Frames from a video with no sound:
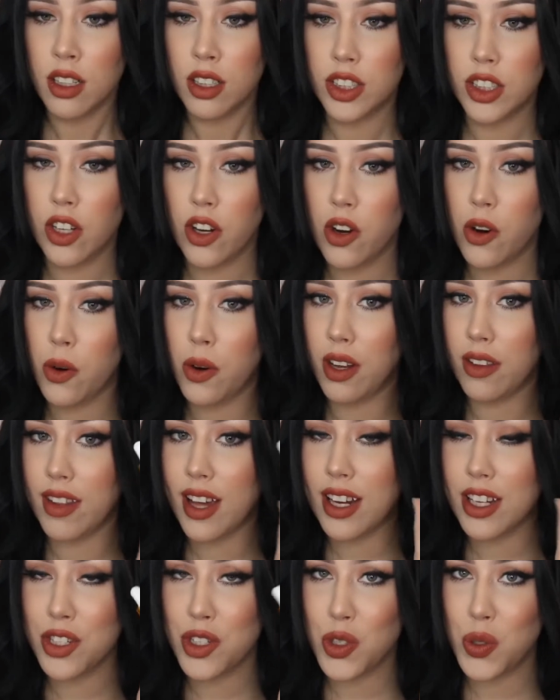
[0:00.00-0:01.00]
So
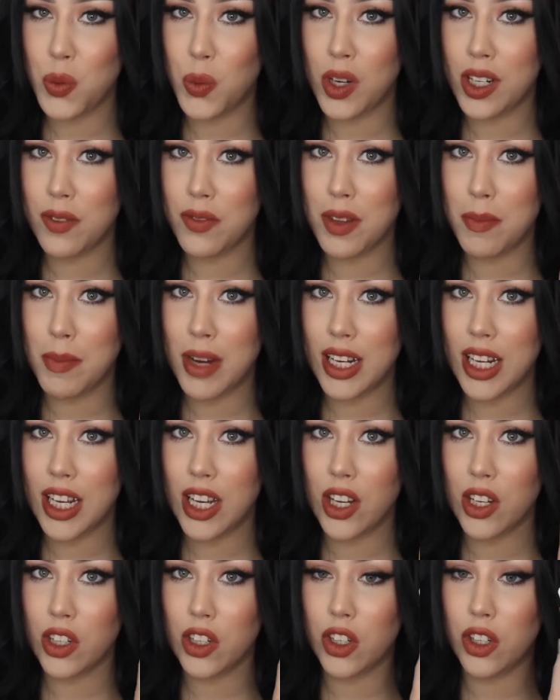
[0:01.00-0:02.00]
that is just one of the
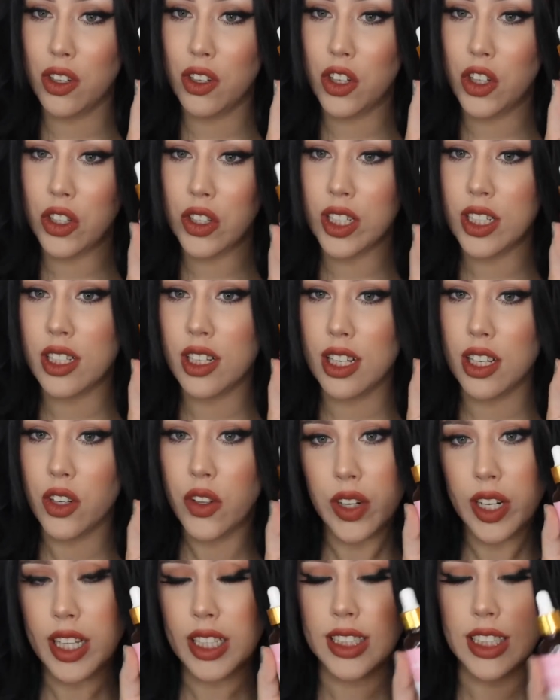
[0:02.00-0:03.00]
many good
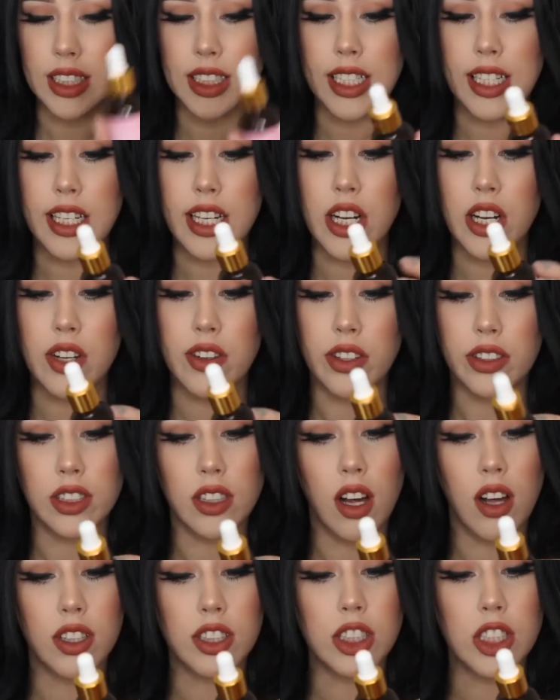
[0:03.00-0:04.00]
ingredients that's in here. There's
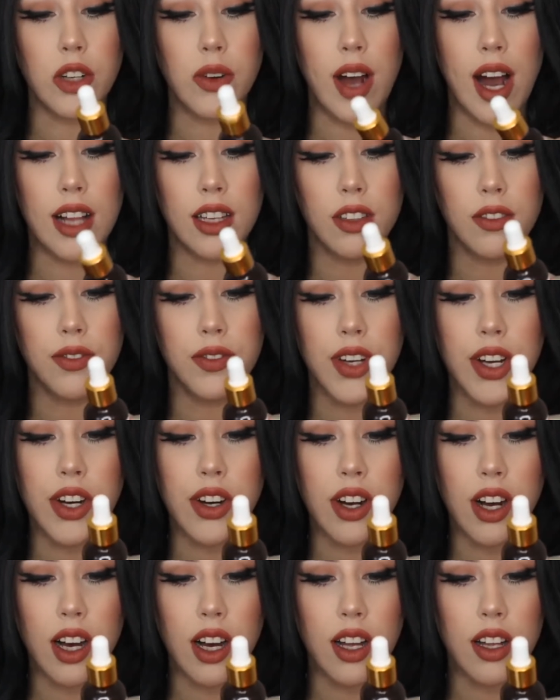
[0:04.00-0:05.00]
also aloe
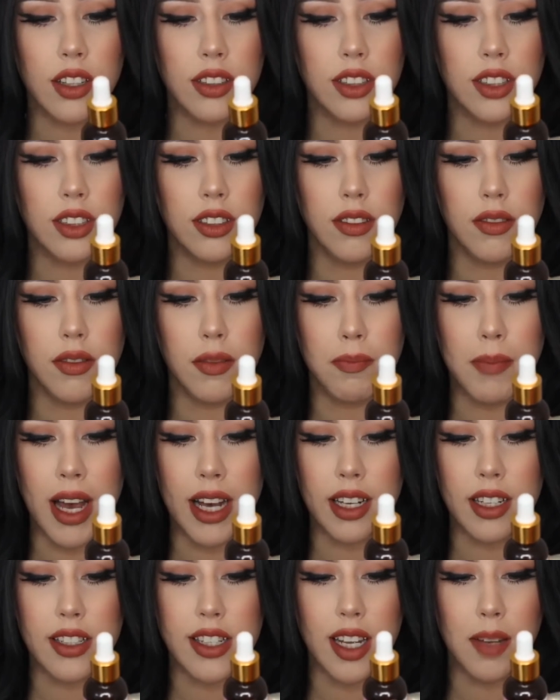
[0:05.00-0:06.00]
vera,
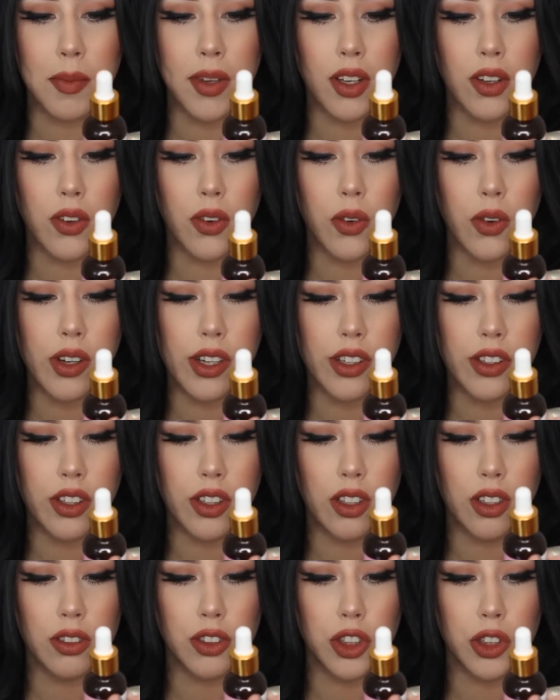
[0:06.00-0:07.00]
macadamia
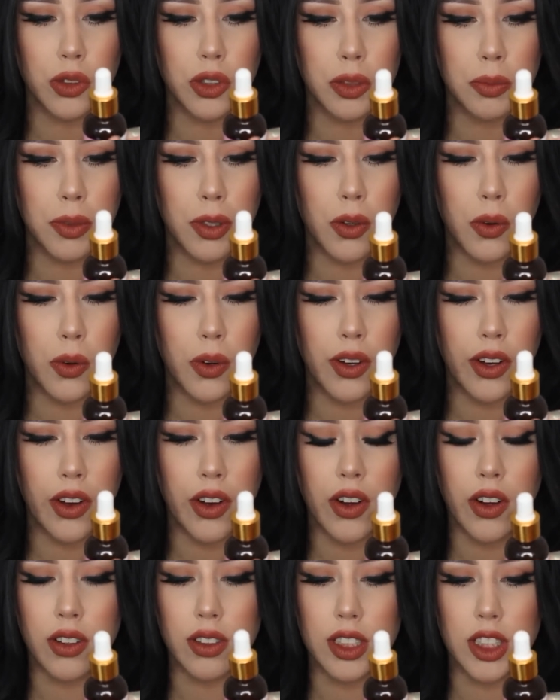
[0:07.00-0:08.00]
oil, jojoba
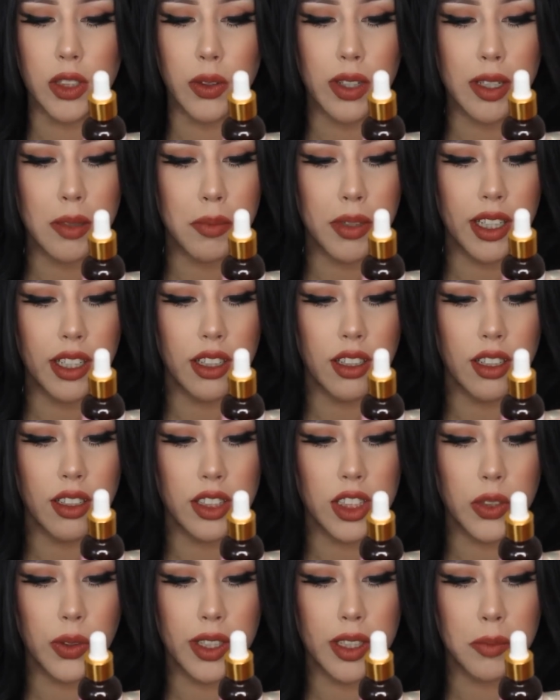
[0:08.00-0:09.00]
oil,
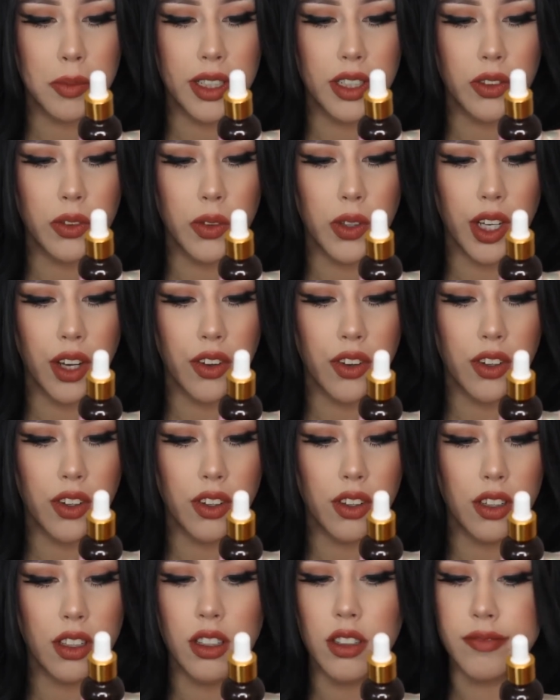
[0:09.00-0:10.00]
soybean
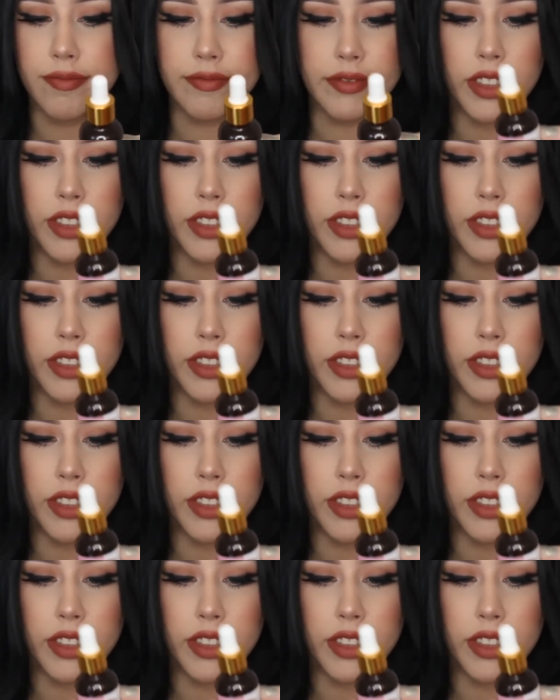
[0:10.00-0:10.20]
oil.